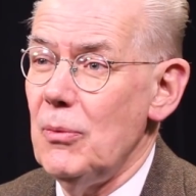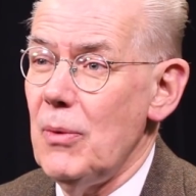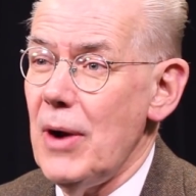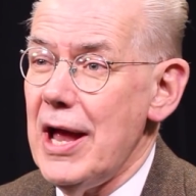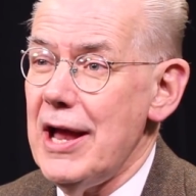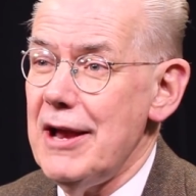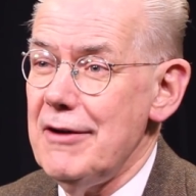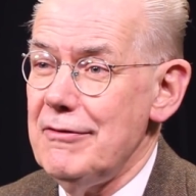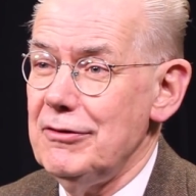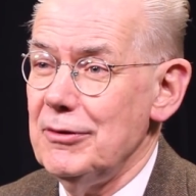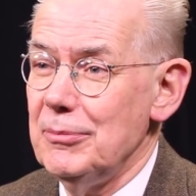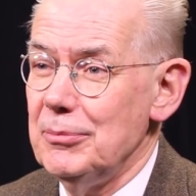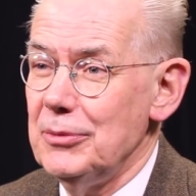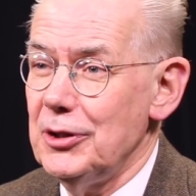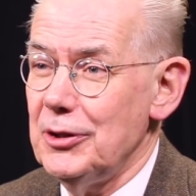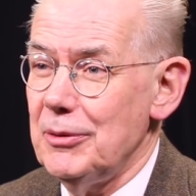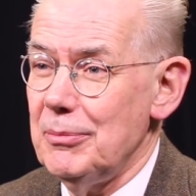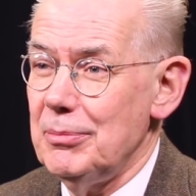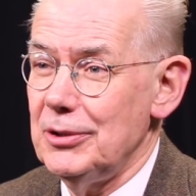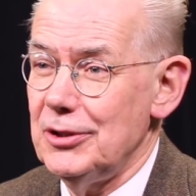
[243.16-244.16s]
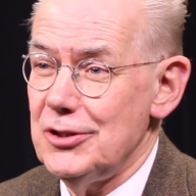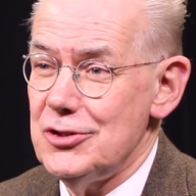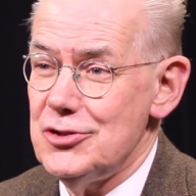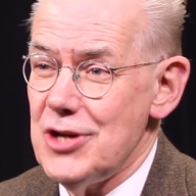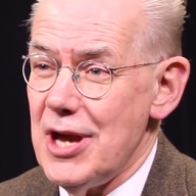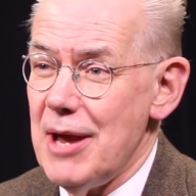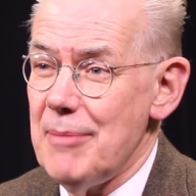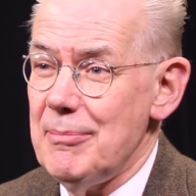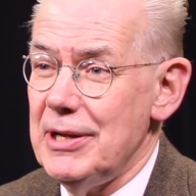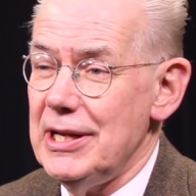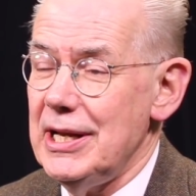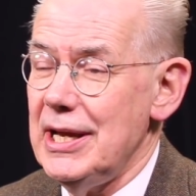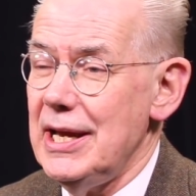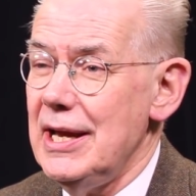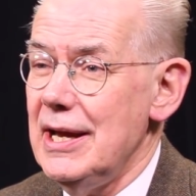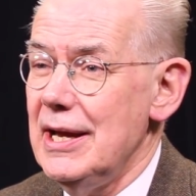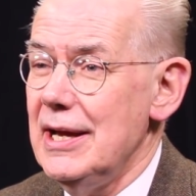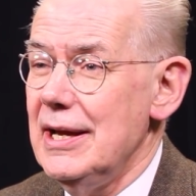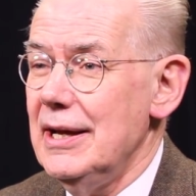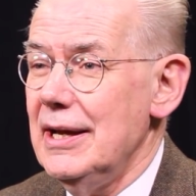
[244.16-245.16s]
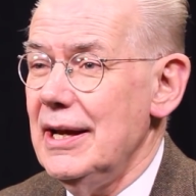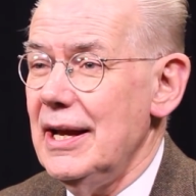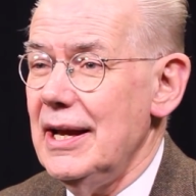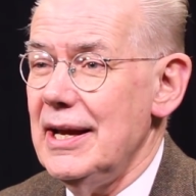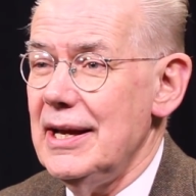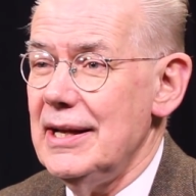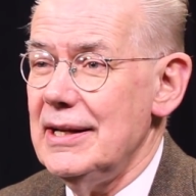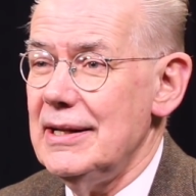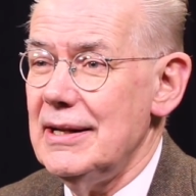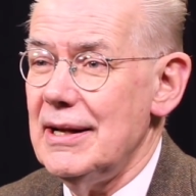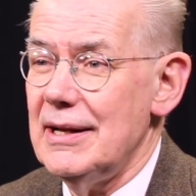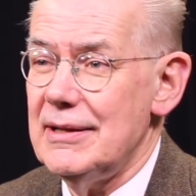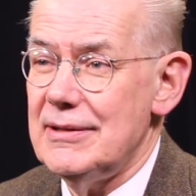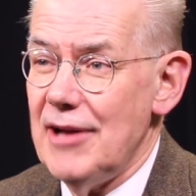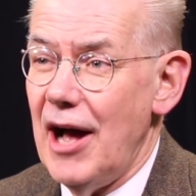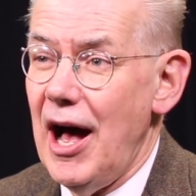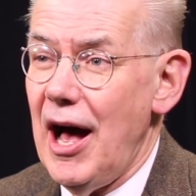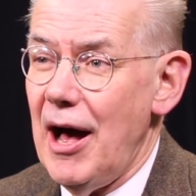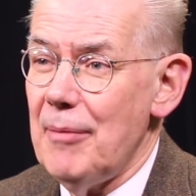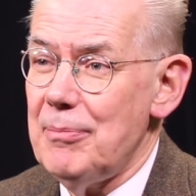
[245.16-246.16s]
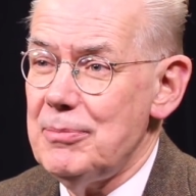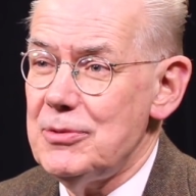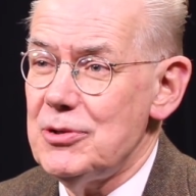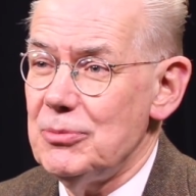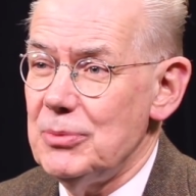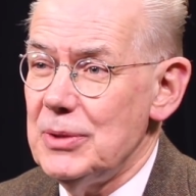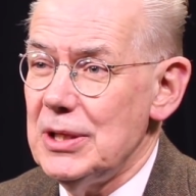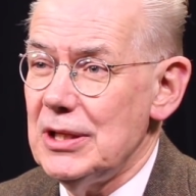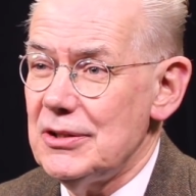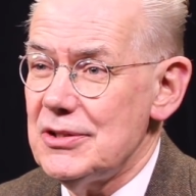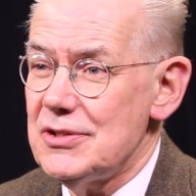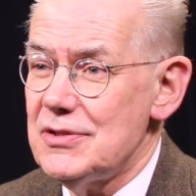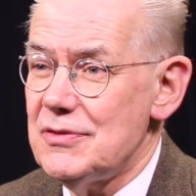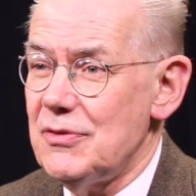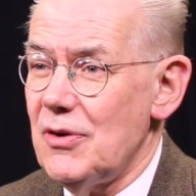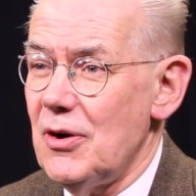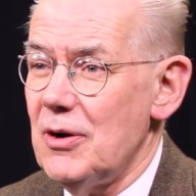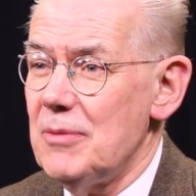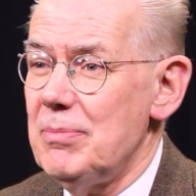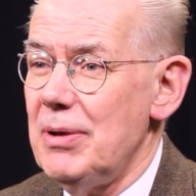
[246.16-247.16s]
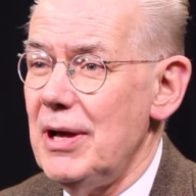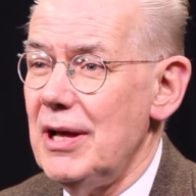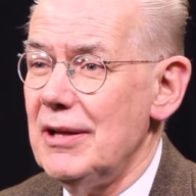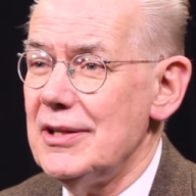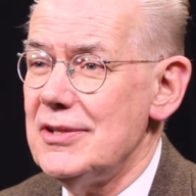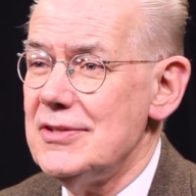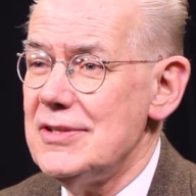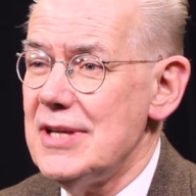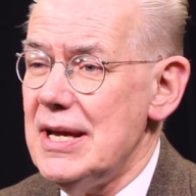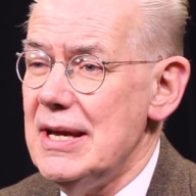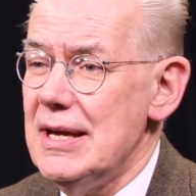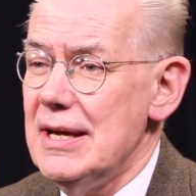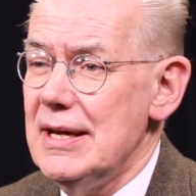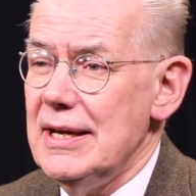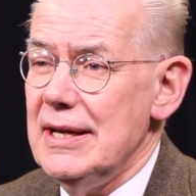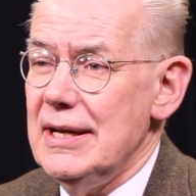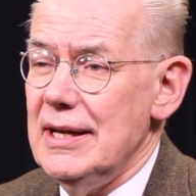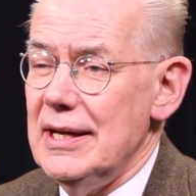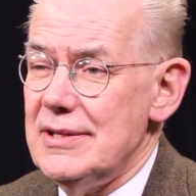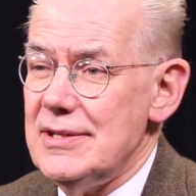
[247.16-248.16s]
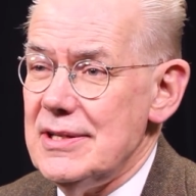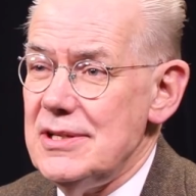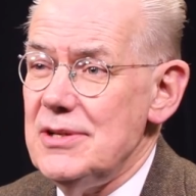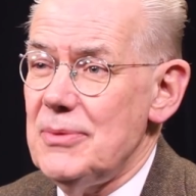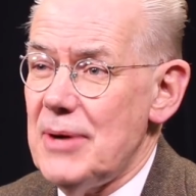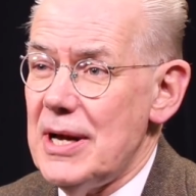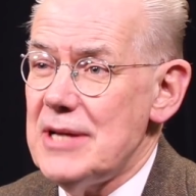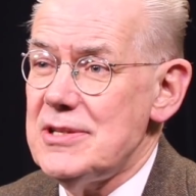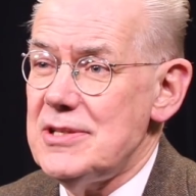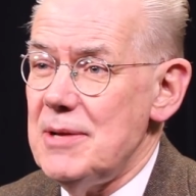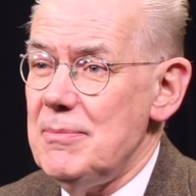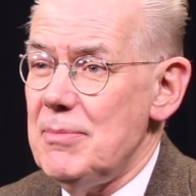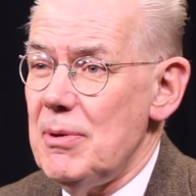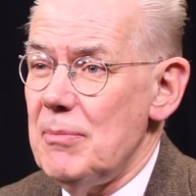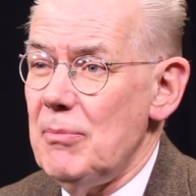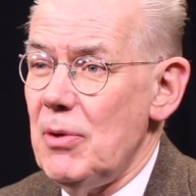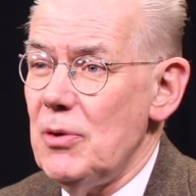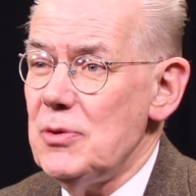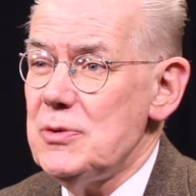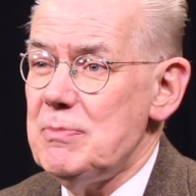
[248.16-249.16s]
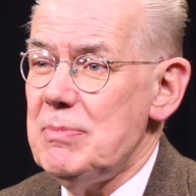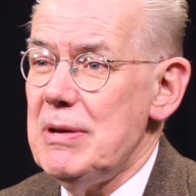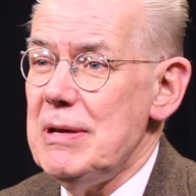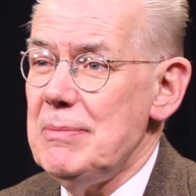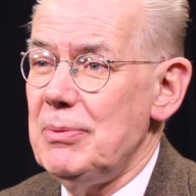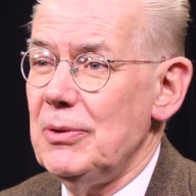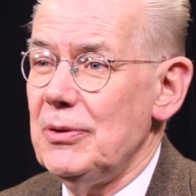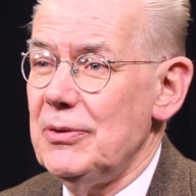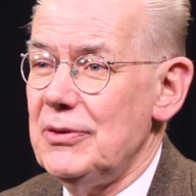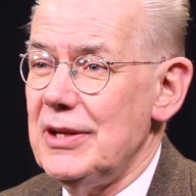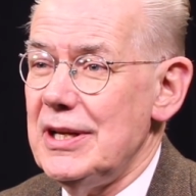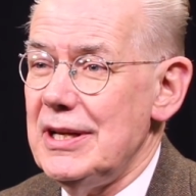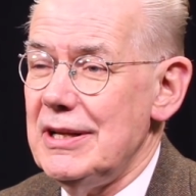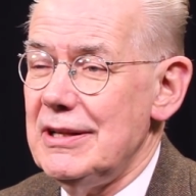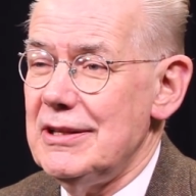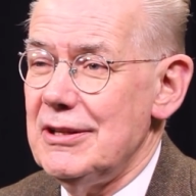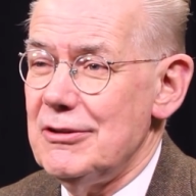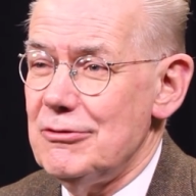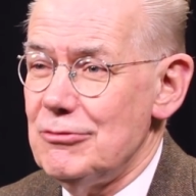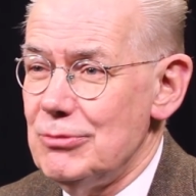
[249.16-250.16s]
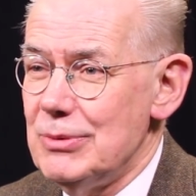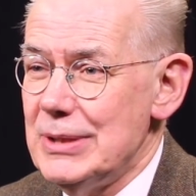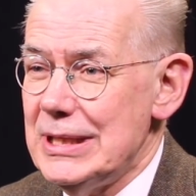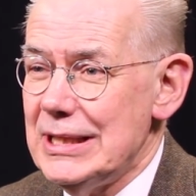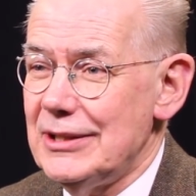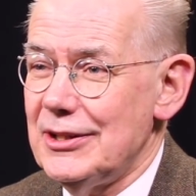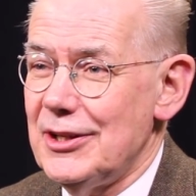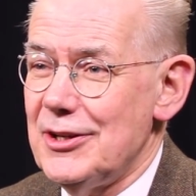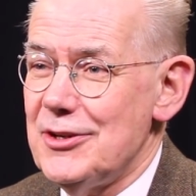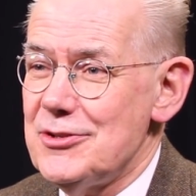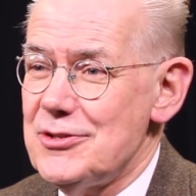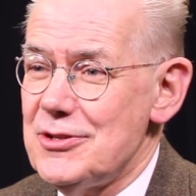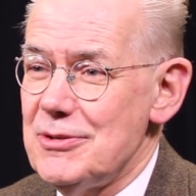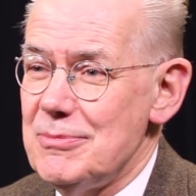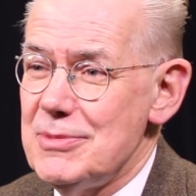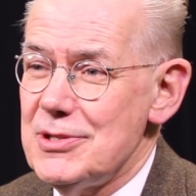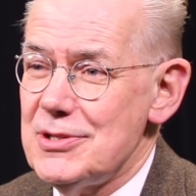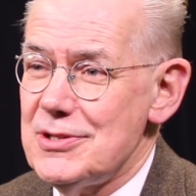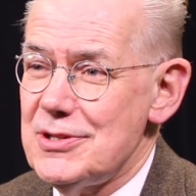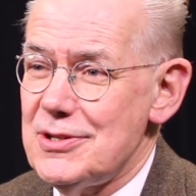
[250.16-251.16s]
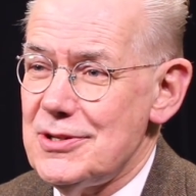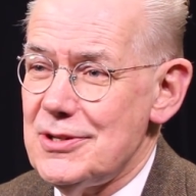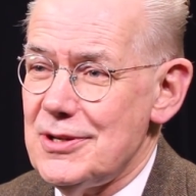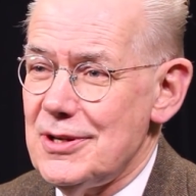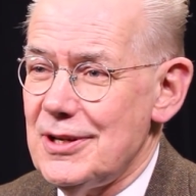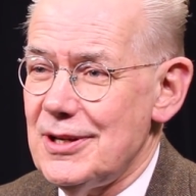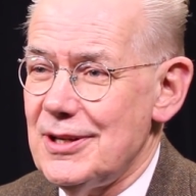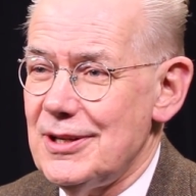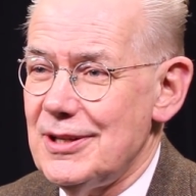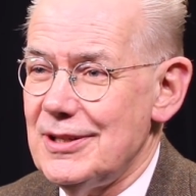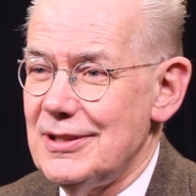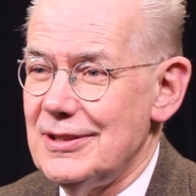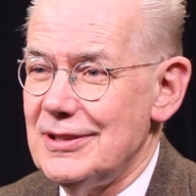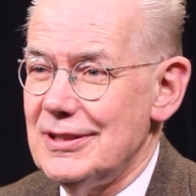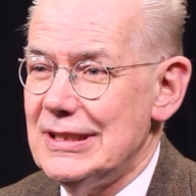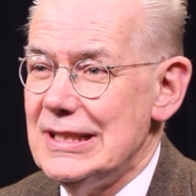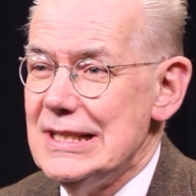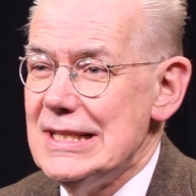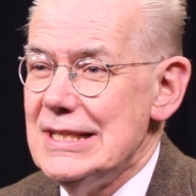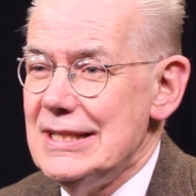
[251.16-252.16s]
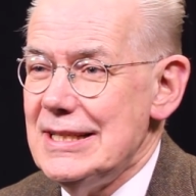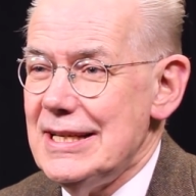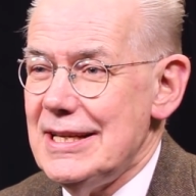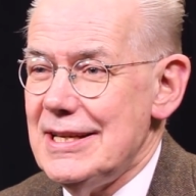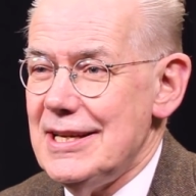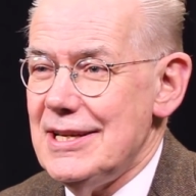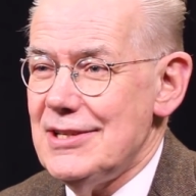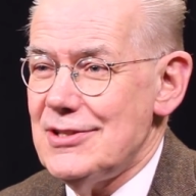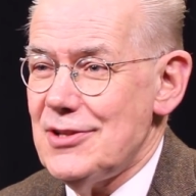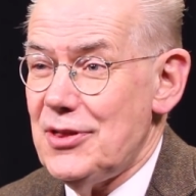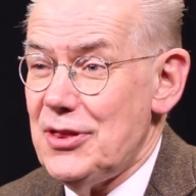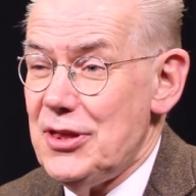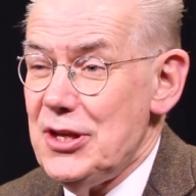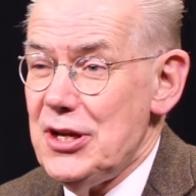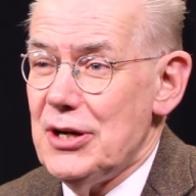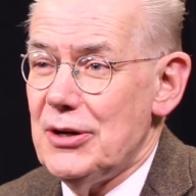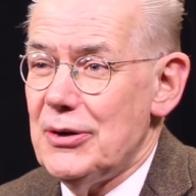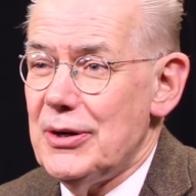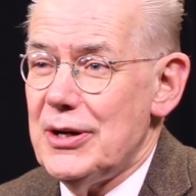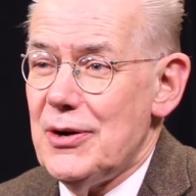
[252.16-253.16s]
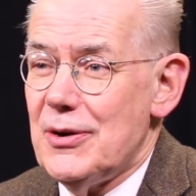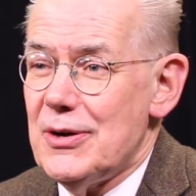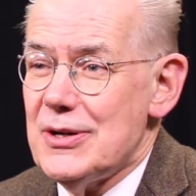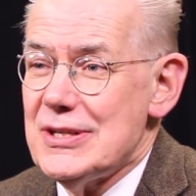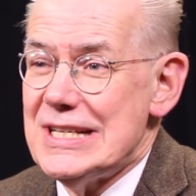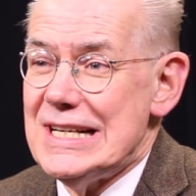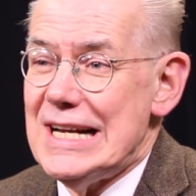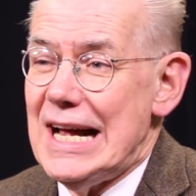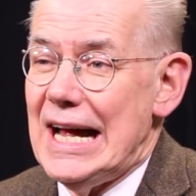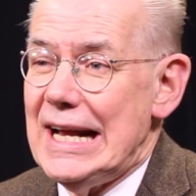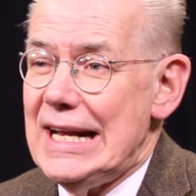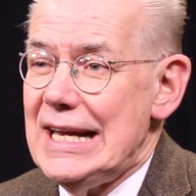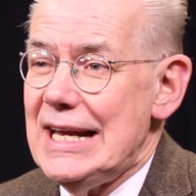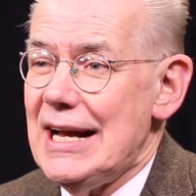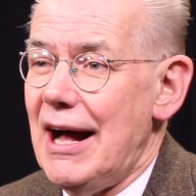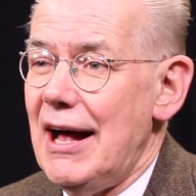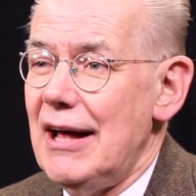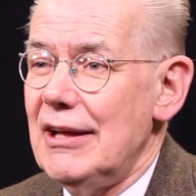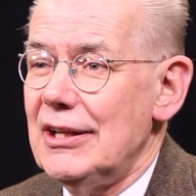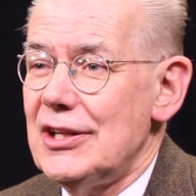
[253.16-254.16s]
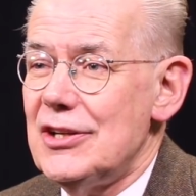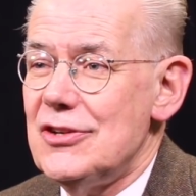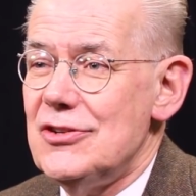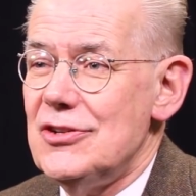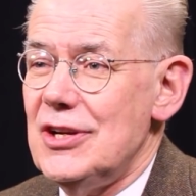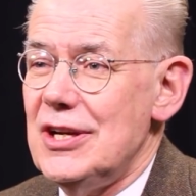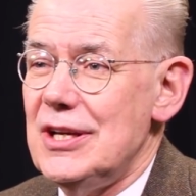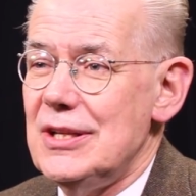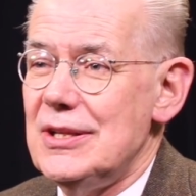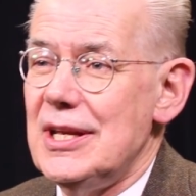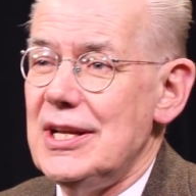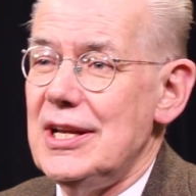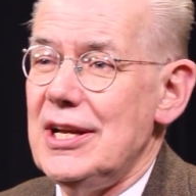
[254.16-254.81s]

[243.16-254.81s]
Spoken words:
away from liberal hegemony and adopt a realist foreign policy. It's interesting, but most people think that realism is a theory or is an ideology that